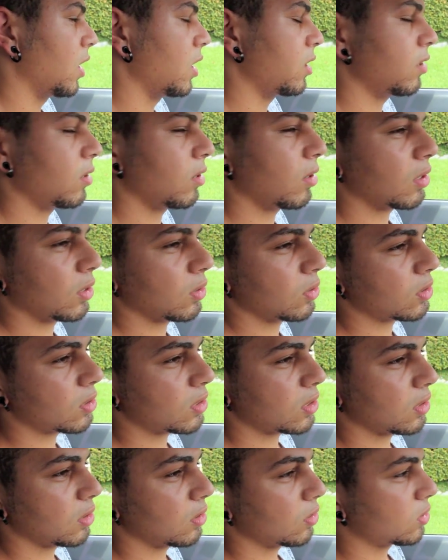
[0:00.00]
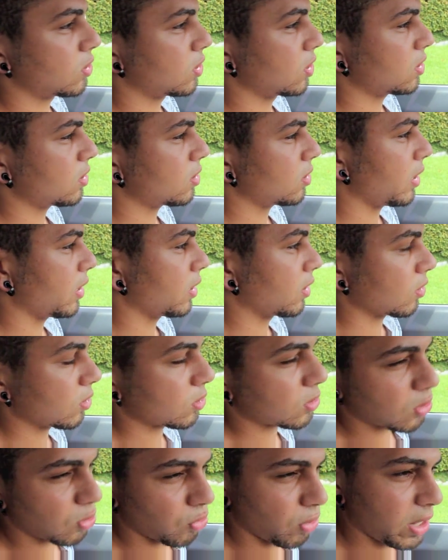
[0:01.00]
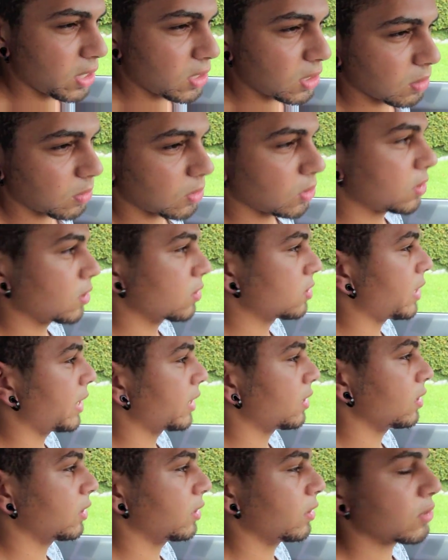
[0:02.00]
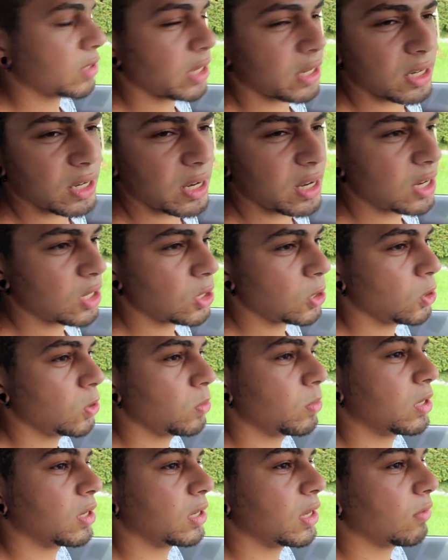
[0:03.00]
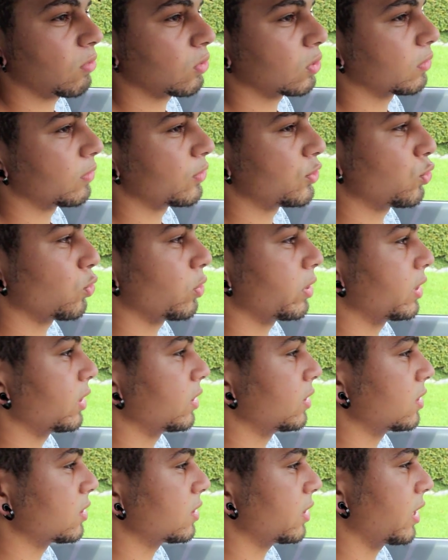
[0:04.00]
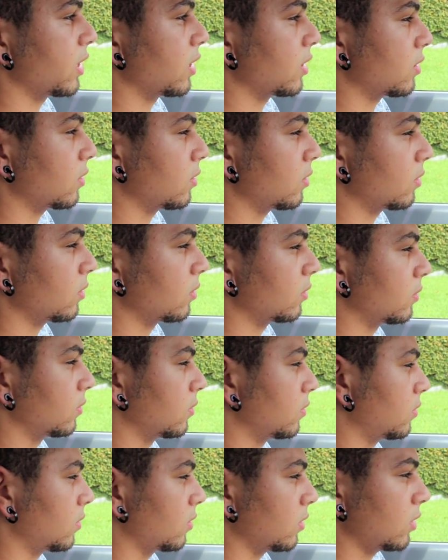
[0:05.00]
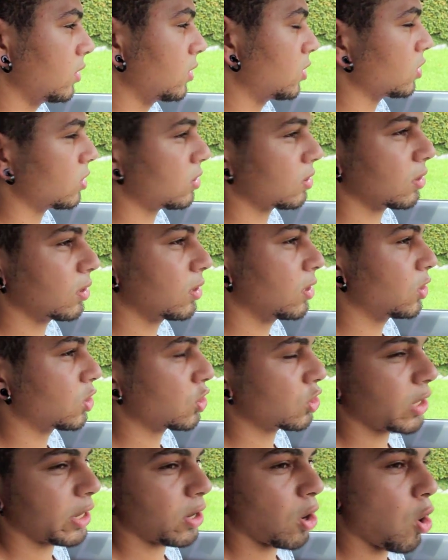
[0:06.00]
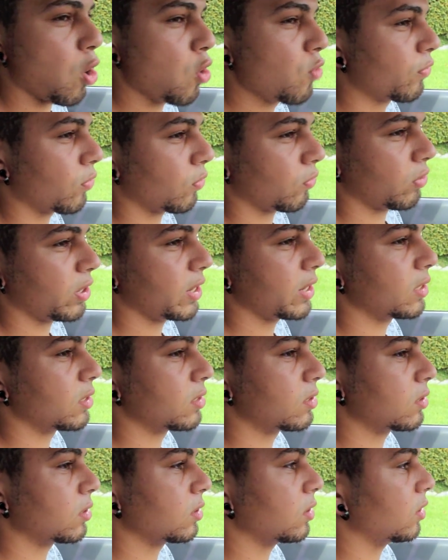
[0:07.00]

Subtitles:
I don't know, it was just like, it was crazy, because it was like an inhuman level of joy. It's like it just like overrid